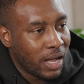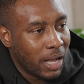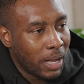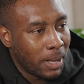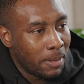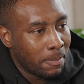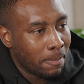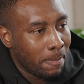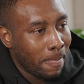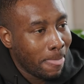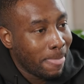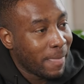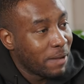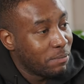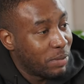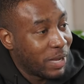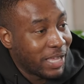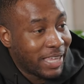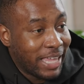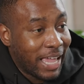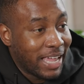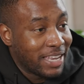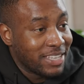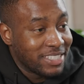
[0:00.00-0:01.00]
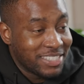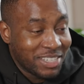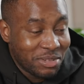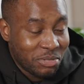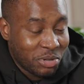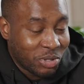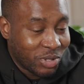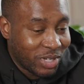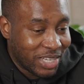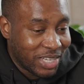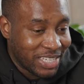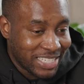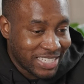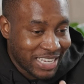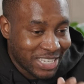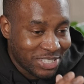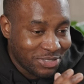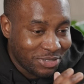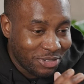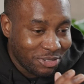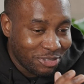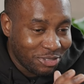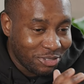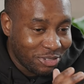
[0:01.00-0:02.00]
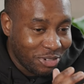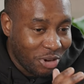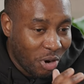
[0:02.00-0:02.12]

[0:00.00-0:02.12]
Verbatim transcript: Um, but again, to be honest, it's